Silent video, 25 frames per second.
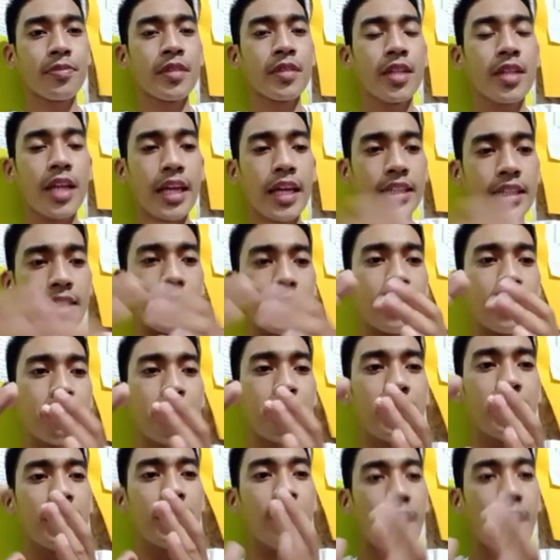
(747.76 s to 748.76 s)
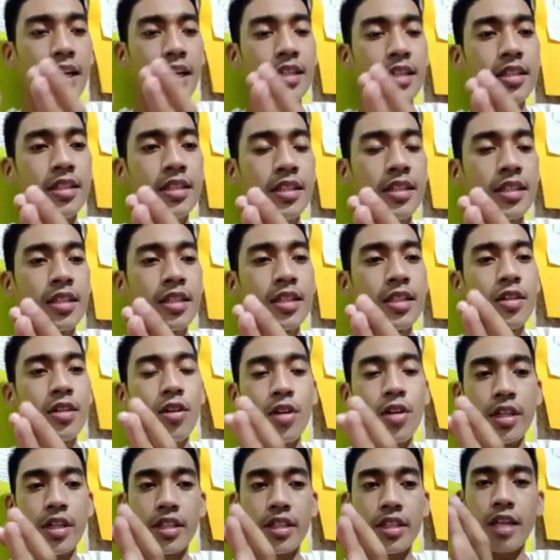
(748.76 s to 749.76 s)
It can be done
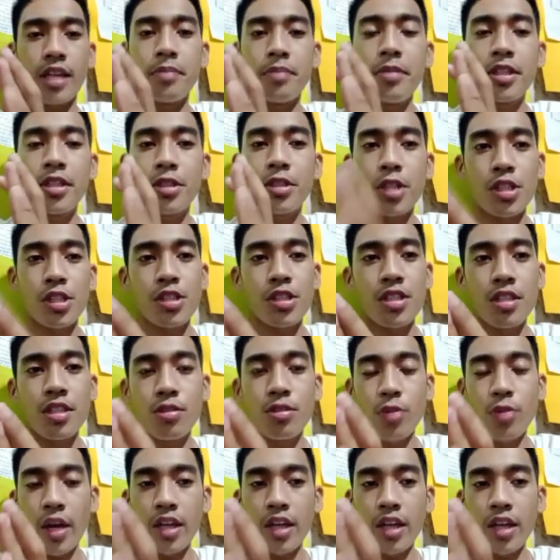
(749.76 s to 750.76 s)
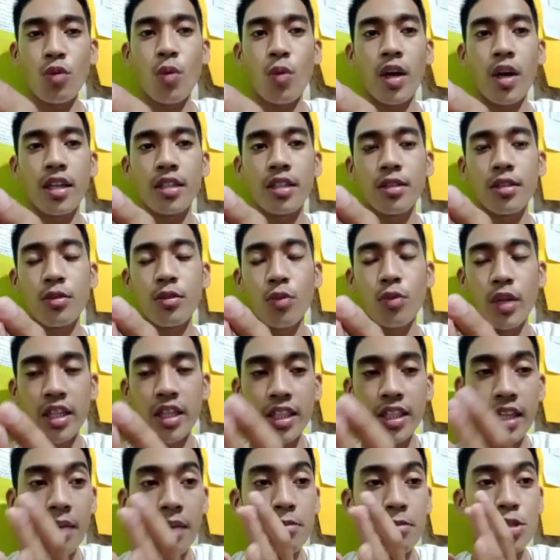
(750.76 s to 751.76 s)
or it can be trusted to anyone when
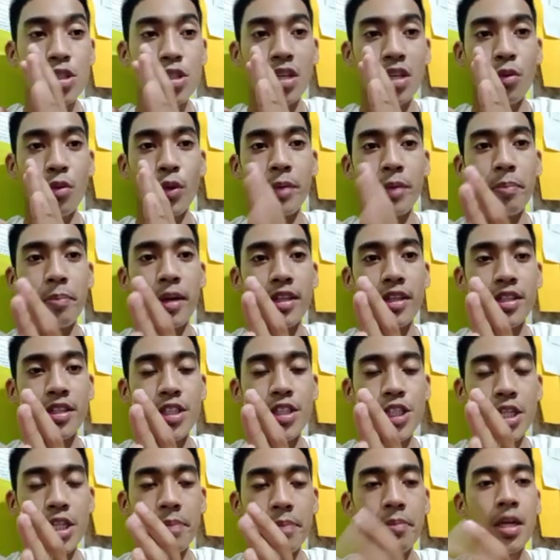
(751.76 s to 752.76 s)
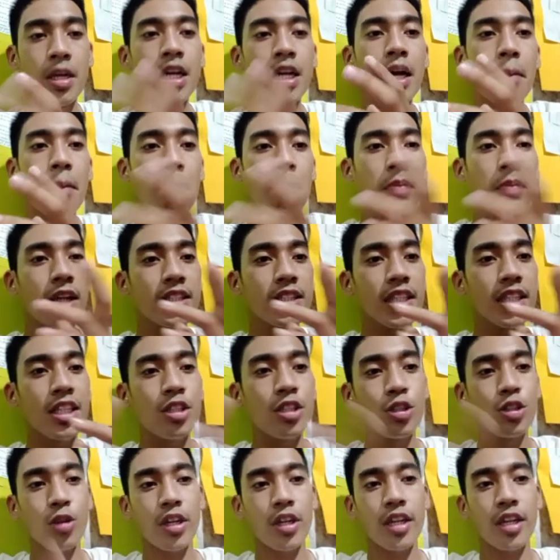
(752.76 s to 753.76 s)
it comes with partnership, but
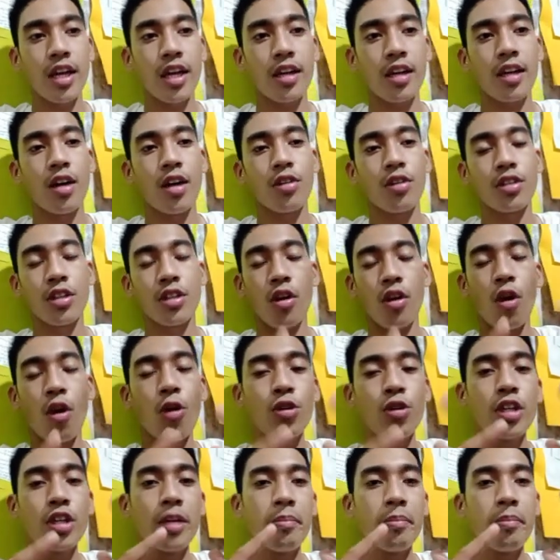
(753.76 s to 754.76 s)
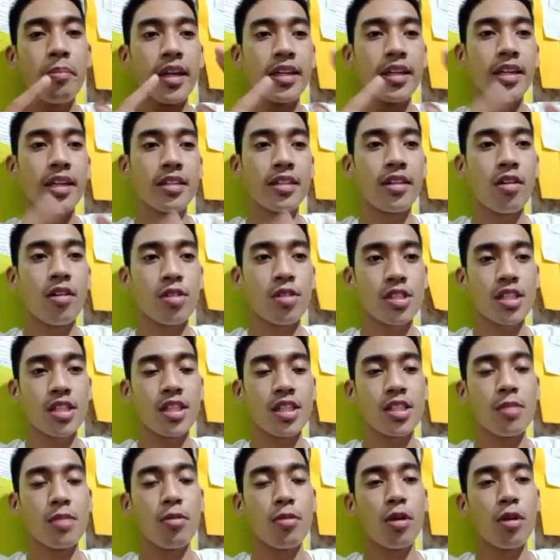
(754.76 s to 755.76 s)
in joint account, only by that
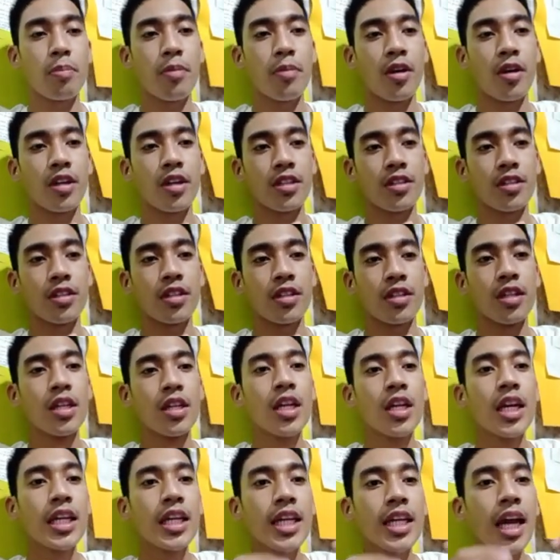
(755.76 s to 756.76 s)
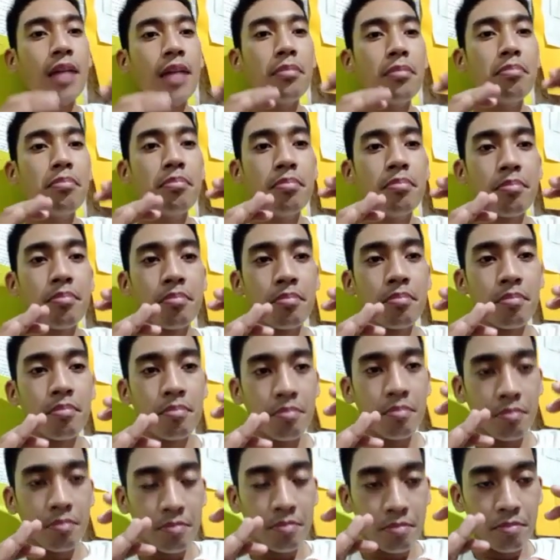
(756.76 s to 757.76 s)
ostensible partner can
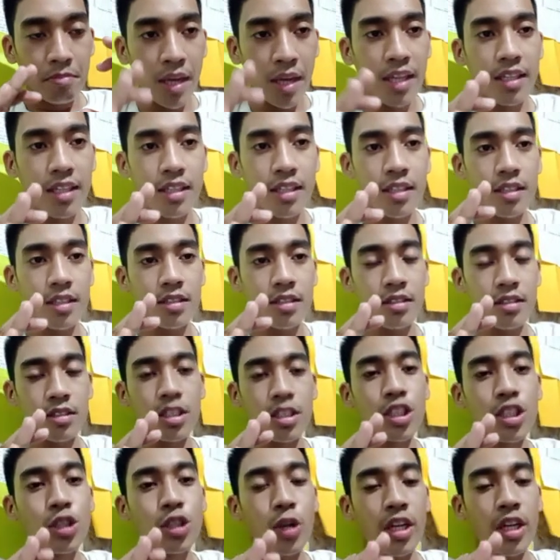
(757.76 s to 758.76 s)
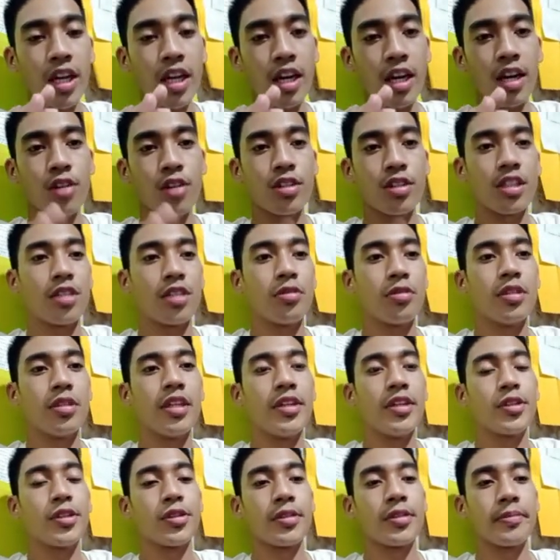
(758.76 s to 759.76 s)
make the joint account
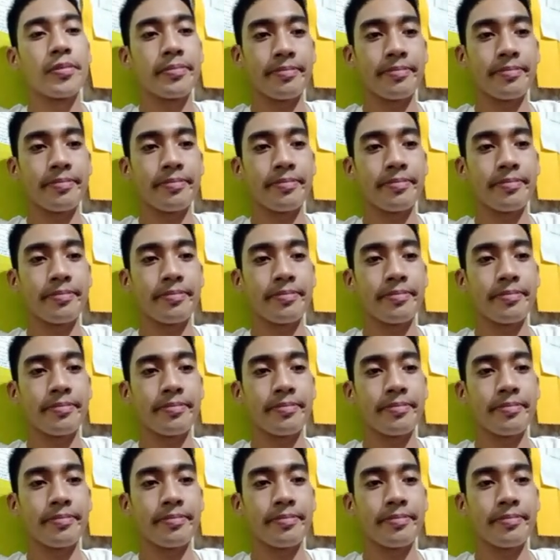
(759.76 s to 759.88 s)
liquidation.